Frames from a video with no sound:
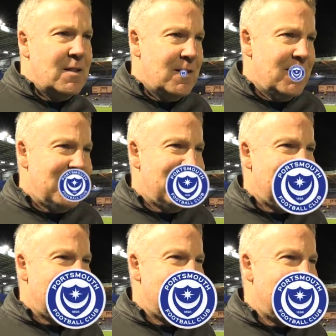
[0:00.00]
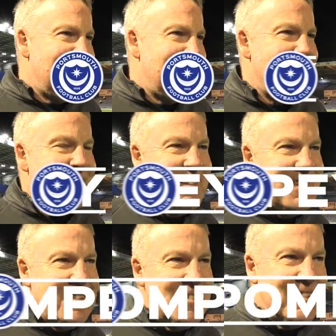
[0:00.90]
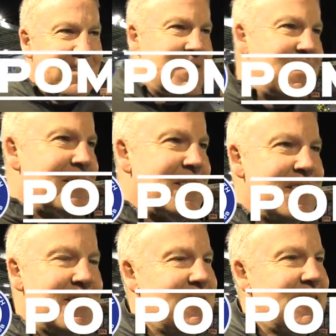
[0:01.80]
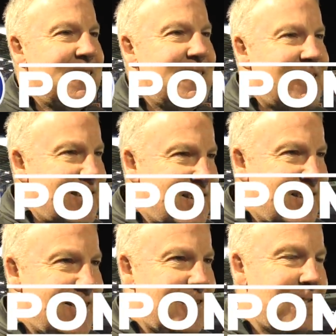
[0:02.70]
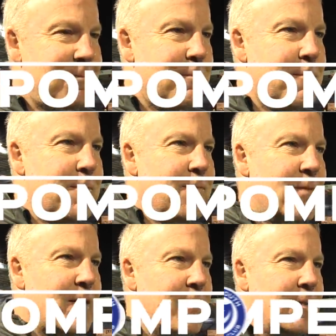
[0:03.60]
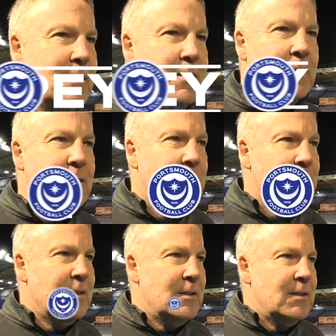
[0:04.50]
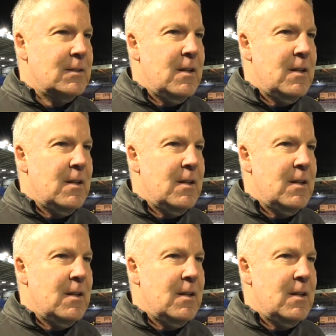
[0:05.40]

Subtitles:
Well, Kenny, where do you start, or more appropriately, where do you end with that? I mean, that's why we love football.